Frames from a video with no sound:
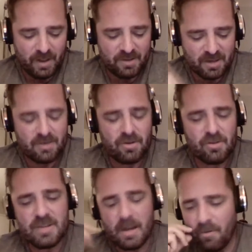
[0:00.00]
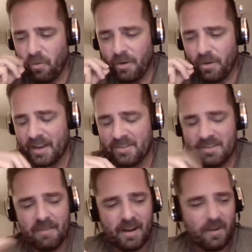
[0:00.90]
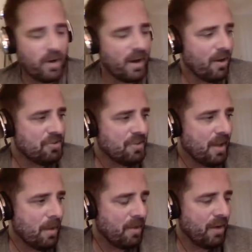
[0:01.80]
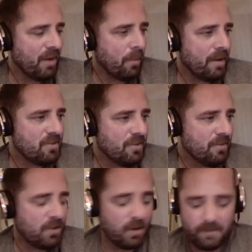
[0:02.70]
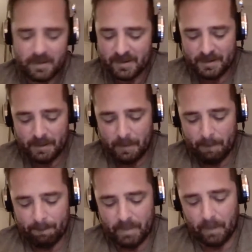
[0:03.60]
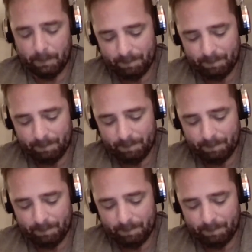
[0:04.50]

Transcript: It's the Tuesday before Thanksgiving, and we're going to go see him at Fingerprints. So, boom.